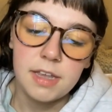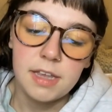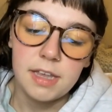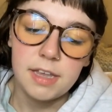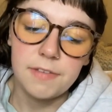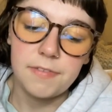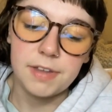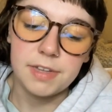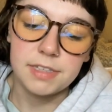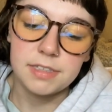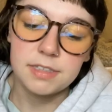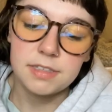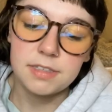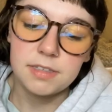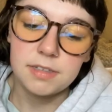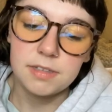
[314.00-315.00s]
If
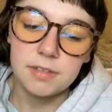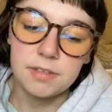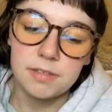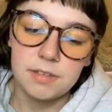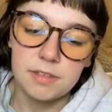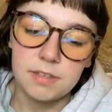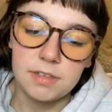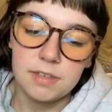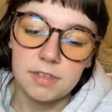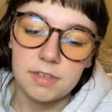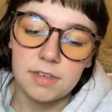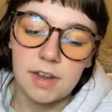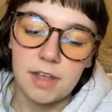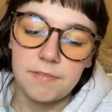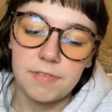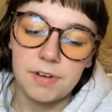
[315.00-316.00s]
it's
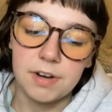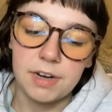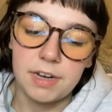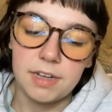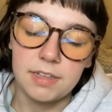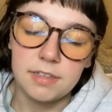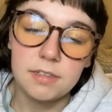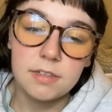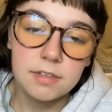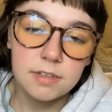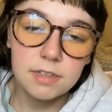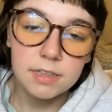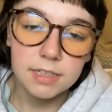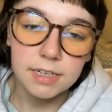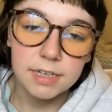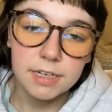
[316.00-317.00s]
not very
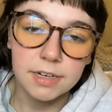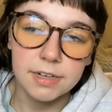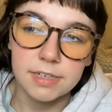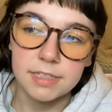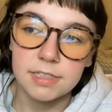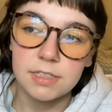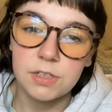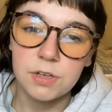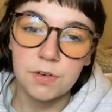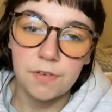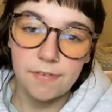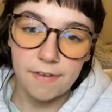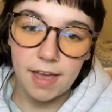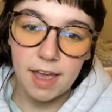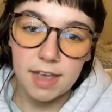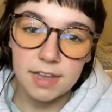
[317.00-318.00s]
clear and it's too
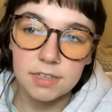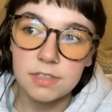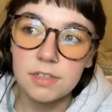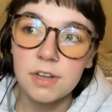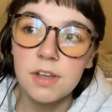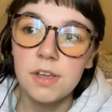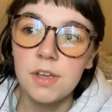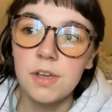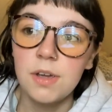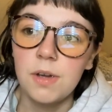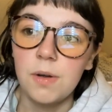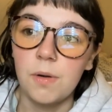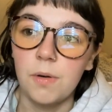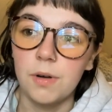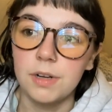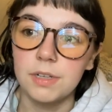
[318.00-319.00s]
fast,
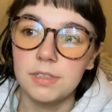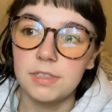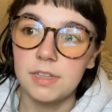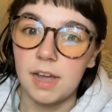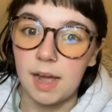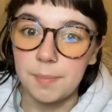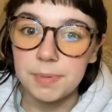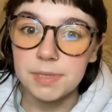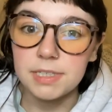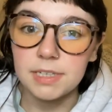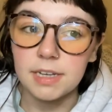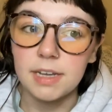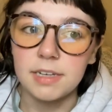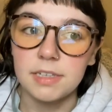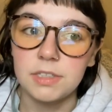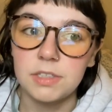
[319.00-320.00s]
or it's the
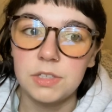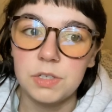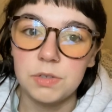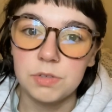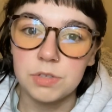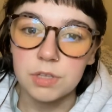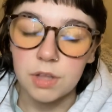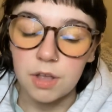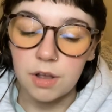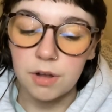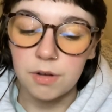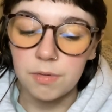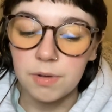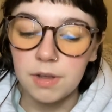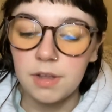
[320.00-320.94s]
opposite and it's too slow,